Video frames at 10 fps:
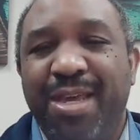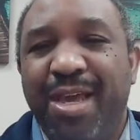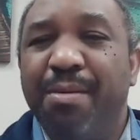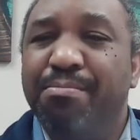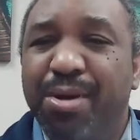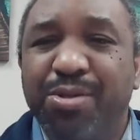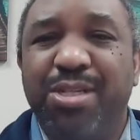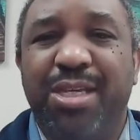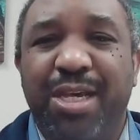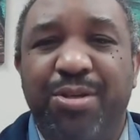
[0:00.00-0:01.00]
And most
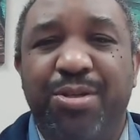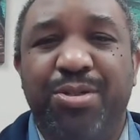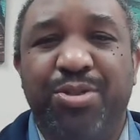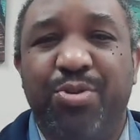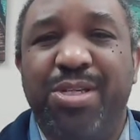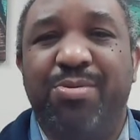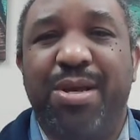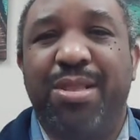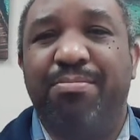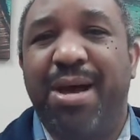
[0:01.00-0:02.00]
of the other joints
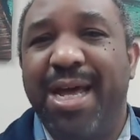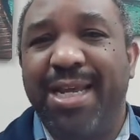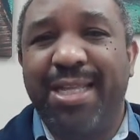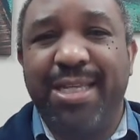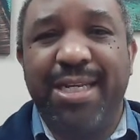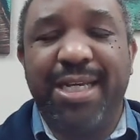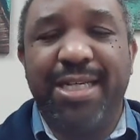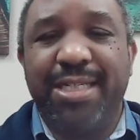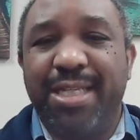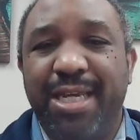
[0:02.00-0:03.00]
around the body, the
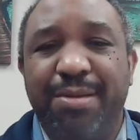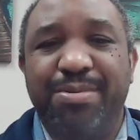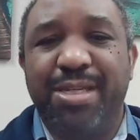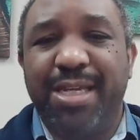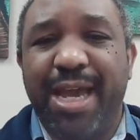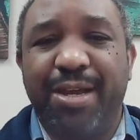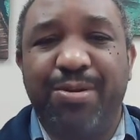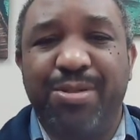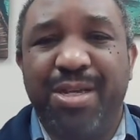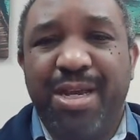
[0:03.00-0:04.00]
knees and the hips and the
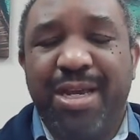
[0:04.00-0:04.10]
ankles,